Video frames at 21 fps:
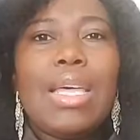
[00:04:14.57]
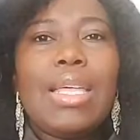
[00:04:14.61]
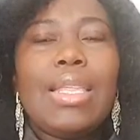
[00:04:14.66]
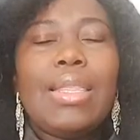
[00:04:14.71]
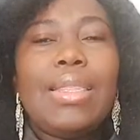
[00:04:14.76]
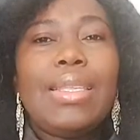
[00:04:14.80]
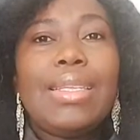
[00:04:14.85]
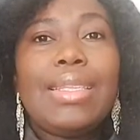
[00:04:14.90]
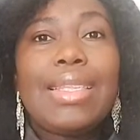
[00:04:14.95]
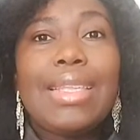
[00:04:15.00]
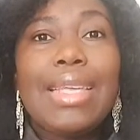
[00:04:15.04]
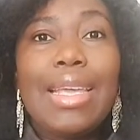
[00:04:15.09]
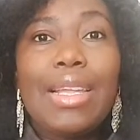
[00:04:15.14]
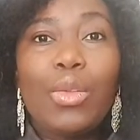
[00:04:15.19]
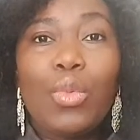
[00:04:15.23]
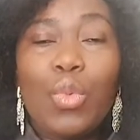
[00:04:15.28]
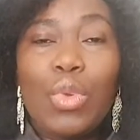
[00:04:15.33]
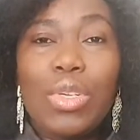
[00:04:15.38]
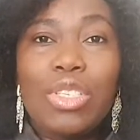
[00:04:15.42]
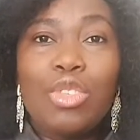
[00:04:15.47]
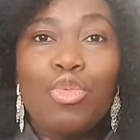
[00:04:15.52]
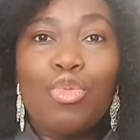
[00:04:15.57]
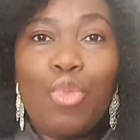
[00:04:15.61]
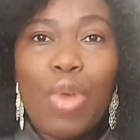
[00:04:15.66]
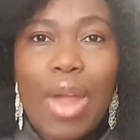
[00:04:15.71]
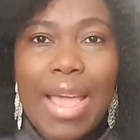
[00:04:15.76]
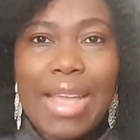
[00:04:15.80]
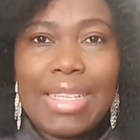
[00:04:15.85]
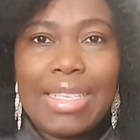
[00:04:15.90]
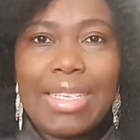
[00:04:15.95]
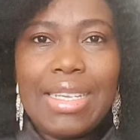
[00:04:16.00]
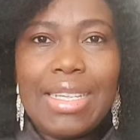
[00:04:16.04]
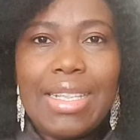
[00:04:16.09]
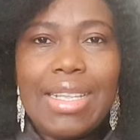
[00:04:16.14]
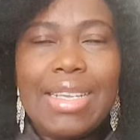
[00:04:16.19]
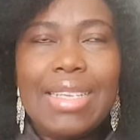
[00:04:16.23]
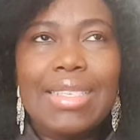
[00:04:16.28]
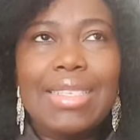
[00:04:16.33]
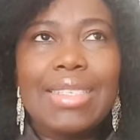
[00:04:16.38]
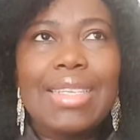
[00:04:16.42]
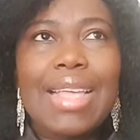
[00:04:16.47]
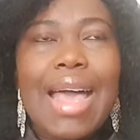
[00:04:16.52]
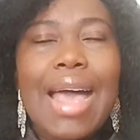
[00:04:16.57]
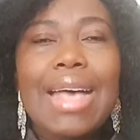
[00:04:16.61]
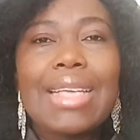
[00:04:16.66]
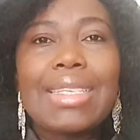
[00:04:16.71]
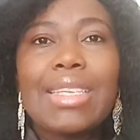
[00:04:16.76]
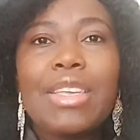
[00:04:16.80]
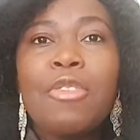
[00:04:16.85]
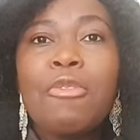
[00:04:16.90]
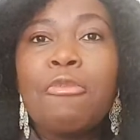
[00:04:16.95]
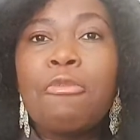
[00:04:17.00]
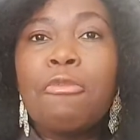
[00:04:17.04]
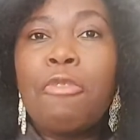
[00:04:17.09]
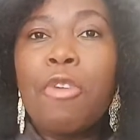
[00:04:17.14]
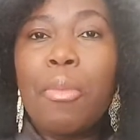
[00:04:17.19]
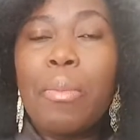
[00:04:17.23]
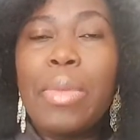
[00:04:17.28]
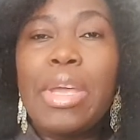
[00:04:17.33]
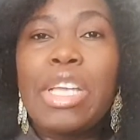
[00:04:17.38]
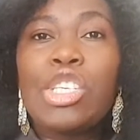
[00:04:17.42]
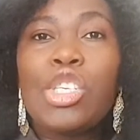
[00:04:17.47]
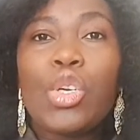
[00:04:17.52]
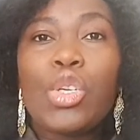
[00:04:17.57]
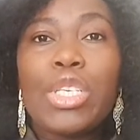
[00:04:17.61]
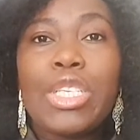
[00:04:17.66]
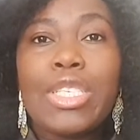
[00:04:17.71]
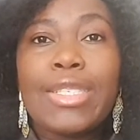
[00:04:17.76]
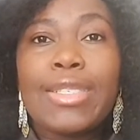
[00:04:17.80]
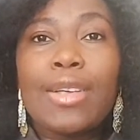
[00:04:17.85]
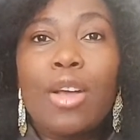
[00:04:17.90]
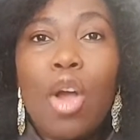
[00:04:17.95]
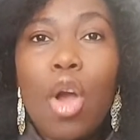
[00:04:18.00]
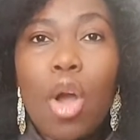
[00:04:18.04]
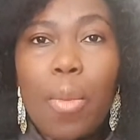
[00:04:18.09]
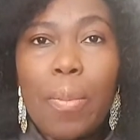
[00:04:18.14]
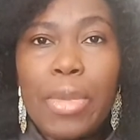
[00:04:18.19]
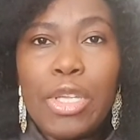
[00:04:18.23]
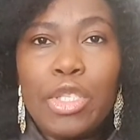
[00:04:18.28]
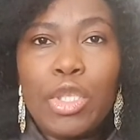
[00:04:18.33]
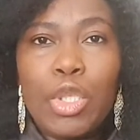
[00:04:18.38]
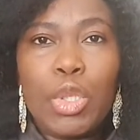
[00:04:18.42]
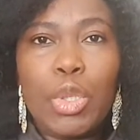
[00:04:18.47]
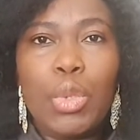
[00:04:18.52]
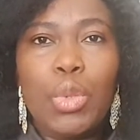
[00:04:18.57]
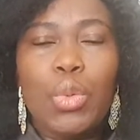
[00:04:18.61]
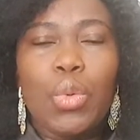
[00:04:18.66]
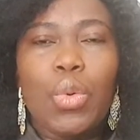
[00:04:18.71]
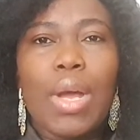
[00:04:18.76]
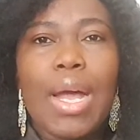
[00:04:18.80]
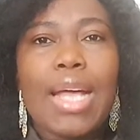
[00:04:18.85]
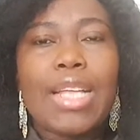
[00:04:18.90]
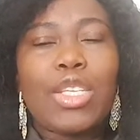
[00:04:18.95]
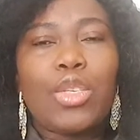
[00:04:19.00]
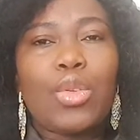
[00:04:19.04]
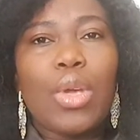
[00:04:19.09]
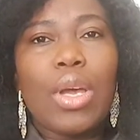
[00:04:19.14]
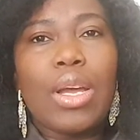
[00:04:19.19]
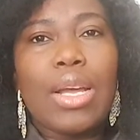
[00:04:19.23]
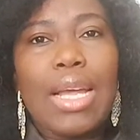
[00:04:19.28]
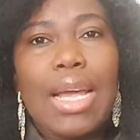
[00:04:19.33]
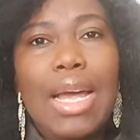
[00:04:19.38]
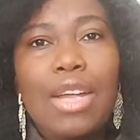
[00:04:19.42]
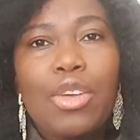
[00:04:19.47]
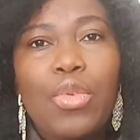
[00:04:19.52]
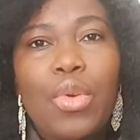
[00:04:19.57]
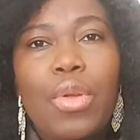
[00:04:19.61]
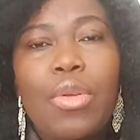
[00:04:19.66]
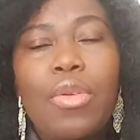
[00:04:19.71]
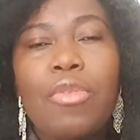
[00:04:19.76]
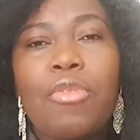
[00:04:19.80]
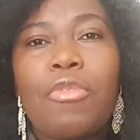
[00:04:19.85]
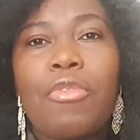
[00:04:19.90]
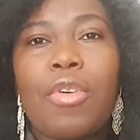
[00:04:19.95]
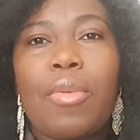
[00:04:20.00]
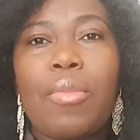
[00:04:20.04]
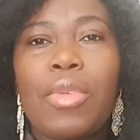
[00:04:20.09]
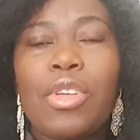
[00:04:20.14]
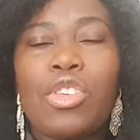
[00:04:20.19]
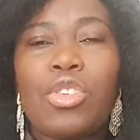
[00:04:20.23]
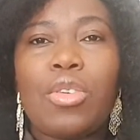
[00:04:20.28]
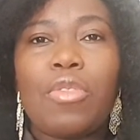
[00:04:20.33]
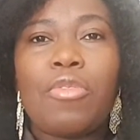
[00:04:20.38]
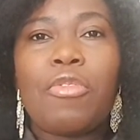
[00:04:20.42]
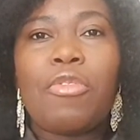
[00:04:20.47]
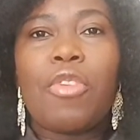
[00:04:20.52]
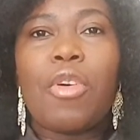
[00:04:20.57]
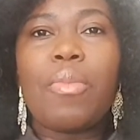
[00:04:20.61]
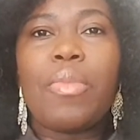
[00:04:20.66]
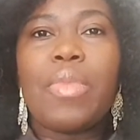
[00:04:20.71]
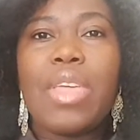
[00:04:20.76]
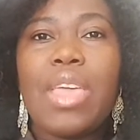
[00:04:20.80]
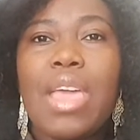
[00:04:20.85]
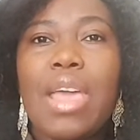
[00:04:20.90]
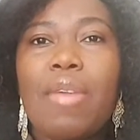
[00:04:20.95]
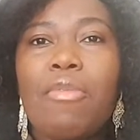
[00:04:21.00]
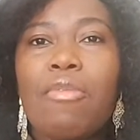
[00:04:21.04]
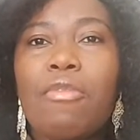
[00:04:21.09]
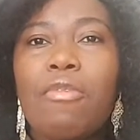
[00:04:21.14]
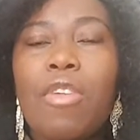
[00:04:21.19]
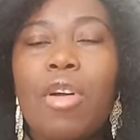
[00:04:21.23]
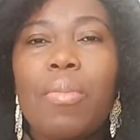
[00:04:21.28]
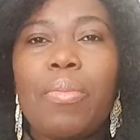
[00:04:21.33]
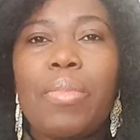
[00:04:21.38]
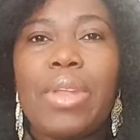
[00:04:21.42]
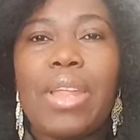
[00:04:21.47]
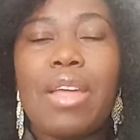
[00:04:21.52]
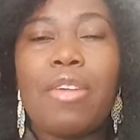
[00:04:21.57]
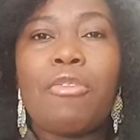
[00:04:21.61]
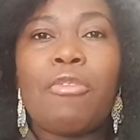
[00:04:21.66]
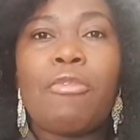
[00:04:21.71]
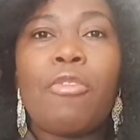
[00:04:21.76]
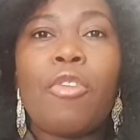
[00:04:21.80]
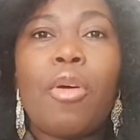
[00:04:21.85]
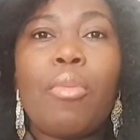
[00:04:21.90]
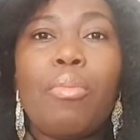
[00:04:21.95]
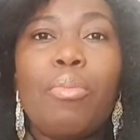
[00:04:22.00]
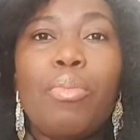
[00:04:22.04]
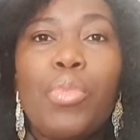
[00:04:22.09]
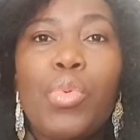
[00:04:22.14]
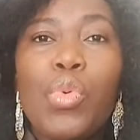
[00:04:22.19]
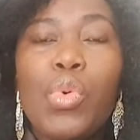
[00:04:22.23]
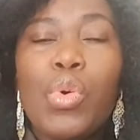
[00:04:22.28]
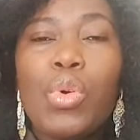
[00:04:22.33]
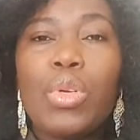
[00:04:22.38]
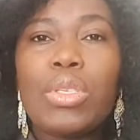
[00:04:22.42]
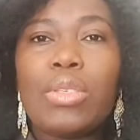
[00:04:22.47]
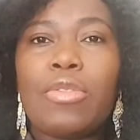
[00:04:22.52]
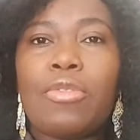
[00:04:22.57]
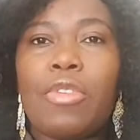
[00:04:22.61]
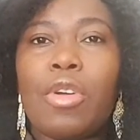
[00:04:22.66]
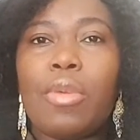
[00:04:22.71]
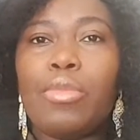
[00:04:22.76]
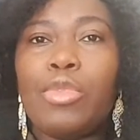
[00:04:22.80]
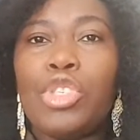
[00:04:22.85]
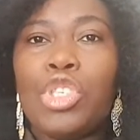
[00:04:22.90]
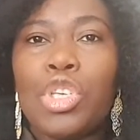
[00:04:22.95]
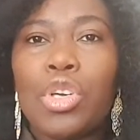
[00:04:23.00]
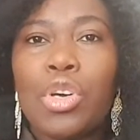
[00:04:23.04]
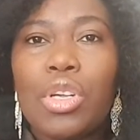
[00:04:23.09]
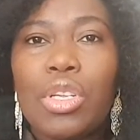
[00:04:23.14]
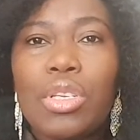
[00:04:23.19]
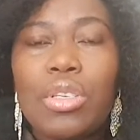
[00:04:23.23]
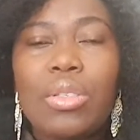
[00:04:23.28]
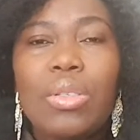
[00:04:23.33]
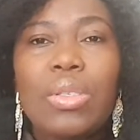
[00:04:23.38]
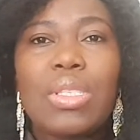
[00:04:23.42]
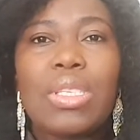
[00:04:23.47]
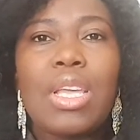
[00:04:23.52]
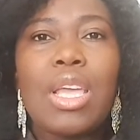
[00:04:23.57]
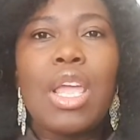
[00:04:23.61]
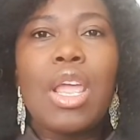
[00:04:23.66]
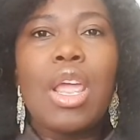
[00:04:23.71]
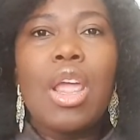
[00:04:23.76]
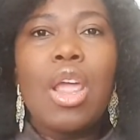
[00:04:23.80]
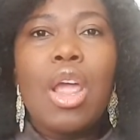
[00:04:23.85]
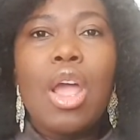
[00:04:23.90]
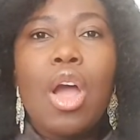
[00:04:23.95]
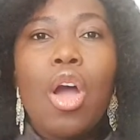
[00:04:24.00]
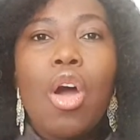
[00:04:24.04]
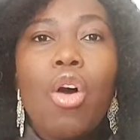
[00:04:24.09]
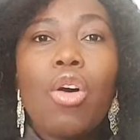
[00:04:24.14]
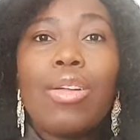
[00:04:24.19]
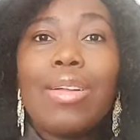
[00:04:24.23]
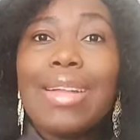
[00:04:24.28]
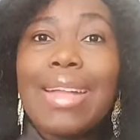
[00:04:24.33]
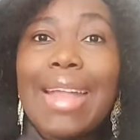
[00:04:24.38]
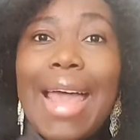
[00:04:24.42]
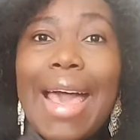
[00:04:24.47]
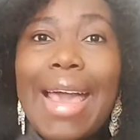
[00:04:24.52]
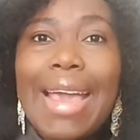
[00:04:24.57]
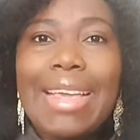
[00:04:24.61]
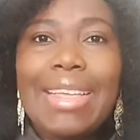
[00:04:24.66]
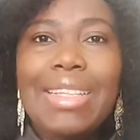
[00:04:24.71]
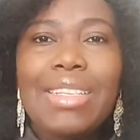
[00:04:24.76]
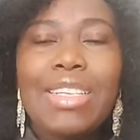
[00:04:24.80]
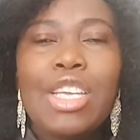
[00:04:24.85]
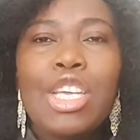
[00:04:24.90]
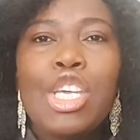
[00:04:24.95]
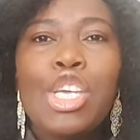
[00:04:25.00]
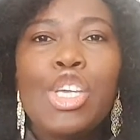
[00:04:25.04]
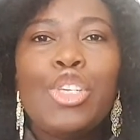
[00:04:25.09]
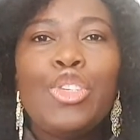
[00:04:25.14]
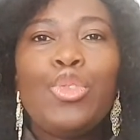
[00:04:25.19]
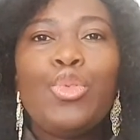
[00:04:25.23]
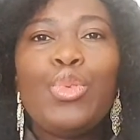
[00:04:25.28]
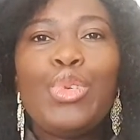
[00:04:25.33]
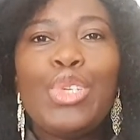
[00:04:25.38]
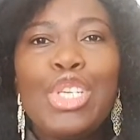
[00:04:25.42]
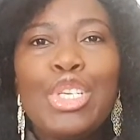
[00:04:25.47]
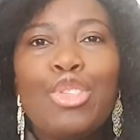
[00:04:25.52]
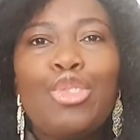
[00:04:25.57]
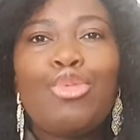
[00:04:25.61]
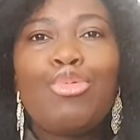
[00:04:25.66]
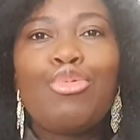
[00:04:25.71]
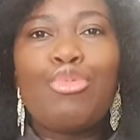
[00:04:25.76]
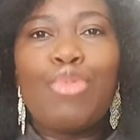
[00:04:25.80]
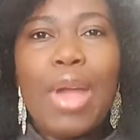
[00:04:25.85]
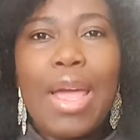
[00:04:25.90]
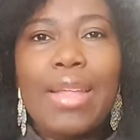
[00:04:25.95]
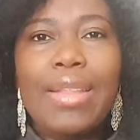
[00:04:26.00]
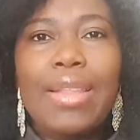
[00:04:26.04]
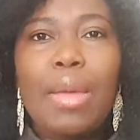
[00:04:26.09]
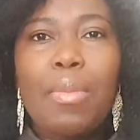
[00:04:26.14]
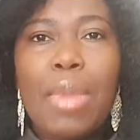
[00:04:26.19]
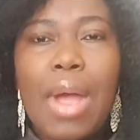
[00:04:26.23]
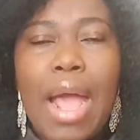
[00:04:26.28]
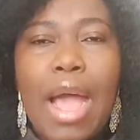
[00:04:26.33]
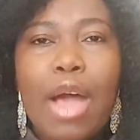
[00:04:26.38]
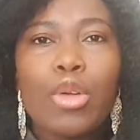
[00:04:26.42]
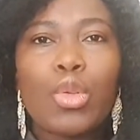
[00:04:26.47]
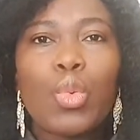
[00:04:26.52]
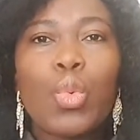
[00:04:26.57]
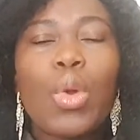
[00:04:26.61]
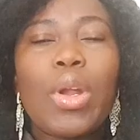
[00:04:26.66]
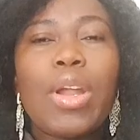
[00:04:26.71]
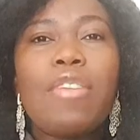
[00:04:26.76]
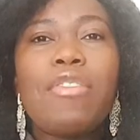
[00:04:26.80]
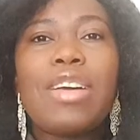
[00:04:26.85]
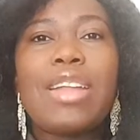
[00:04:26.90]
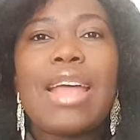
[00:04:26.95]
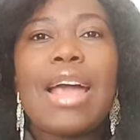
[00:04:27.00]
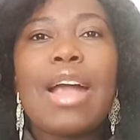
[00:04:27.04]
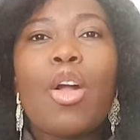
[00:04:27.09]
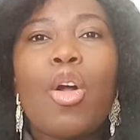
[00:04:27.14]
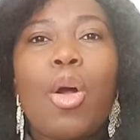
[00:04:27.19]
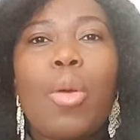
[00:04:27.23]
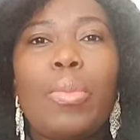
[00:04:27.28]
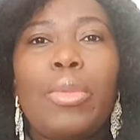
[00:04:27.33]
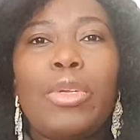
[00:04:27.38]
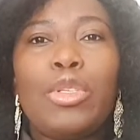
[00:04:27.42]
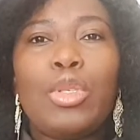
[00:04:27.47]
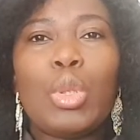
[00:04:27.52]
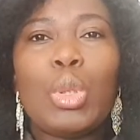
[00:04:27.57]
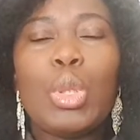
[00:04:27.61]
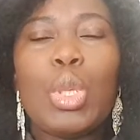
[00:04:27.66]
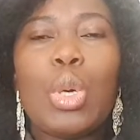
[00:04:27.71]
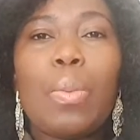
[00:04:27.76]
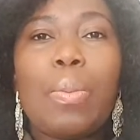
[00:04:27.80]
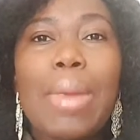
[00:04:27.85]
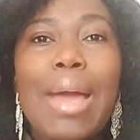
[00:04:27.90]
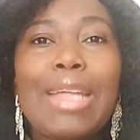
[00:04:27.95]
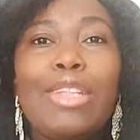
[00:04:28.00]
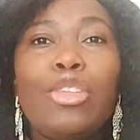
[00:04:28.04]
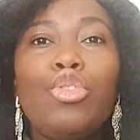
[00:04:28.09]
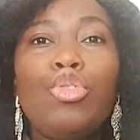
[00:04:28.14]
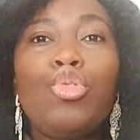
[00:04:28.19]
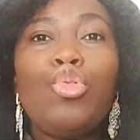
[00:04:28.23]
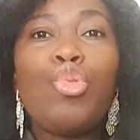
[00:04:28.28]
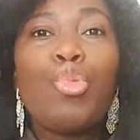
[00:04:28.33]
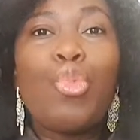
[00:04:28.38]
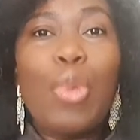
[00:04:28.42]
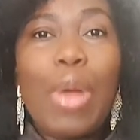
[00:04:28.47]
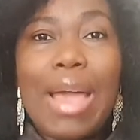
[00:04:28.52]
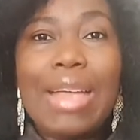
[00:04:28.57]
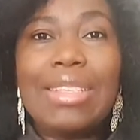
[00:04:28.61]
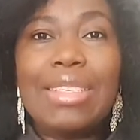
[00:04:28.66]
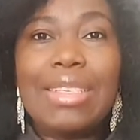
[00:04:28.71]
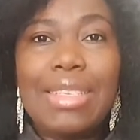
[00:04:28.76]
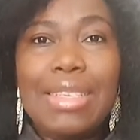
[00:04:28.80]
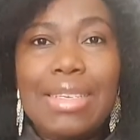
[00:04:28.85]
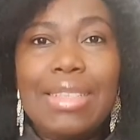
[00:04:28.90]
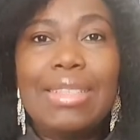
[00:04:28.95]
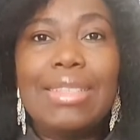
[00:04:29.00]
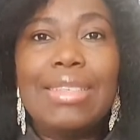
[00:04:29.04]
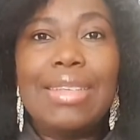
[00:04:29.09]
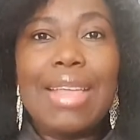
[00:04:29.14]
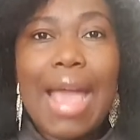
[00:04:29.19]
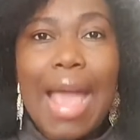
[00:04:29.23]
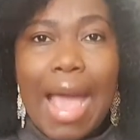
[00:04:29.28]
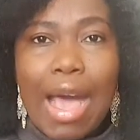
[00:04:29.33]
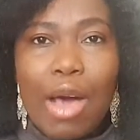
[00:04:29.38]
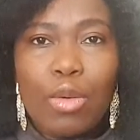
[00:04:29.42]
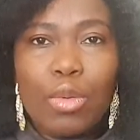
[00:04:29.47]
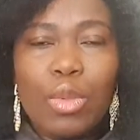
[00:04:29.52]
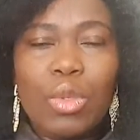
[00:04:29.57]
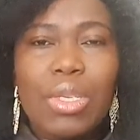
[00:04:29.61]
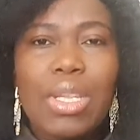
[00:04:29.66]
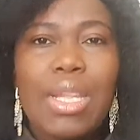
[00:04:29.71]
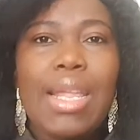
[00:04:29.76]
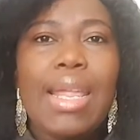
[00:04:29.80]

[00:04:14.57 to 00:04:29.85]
The thing with writing is, as information is coming to you, as you are gathering information from here, from there, from books, from journals, online, you need to write them out. Whatever that coming to your mind, you write it out.